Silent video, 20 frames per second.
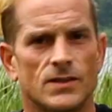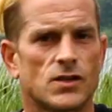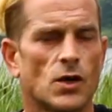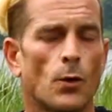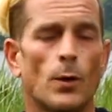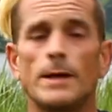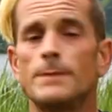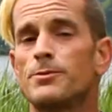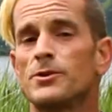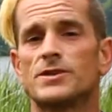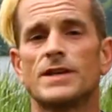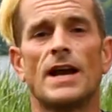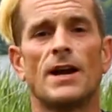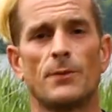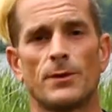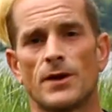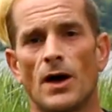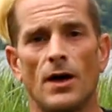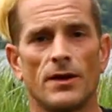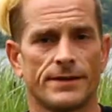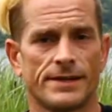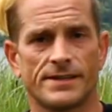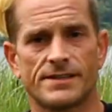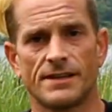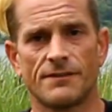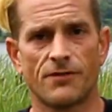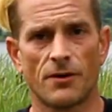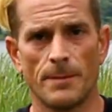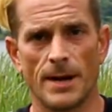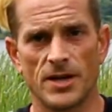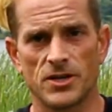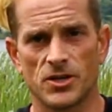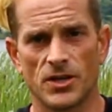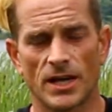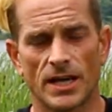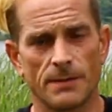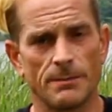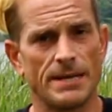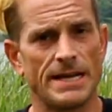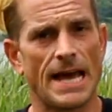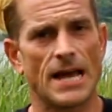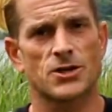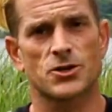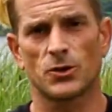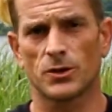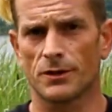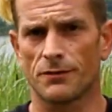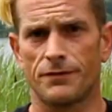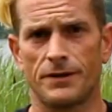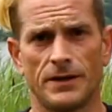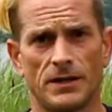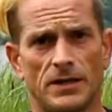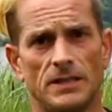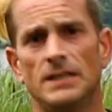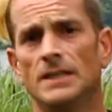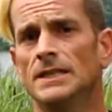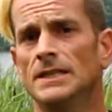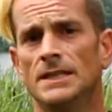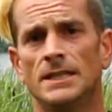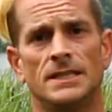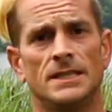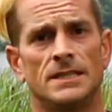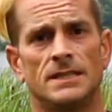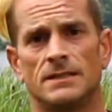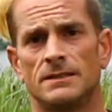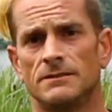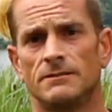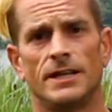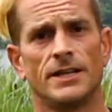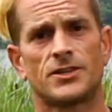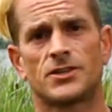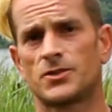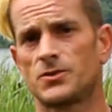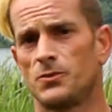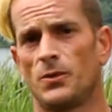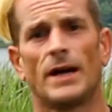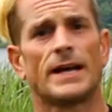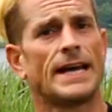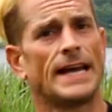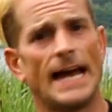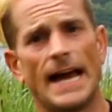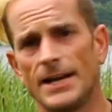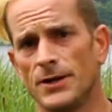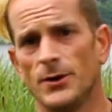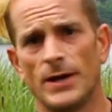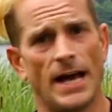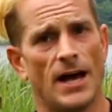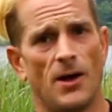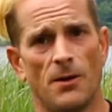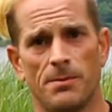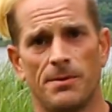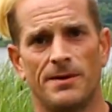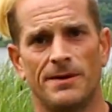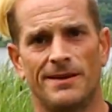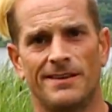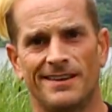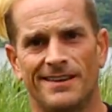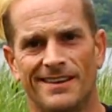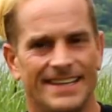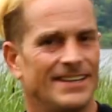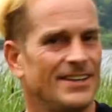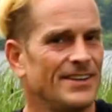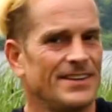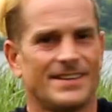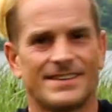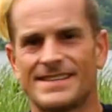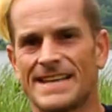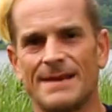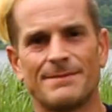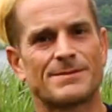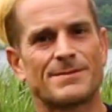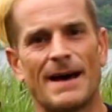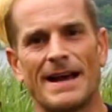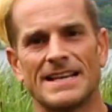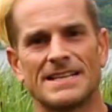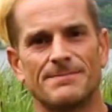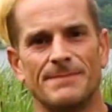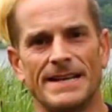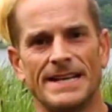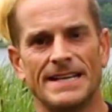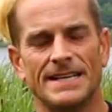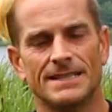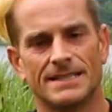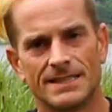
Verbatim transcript: So when presented with all of this information, it can be natural to feel, Rich, what can I do to help? And you're in the same spot as me.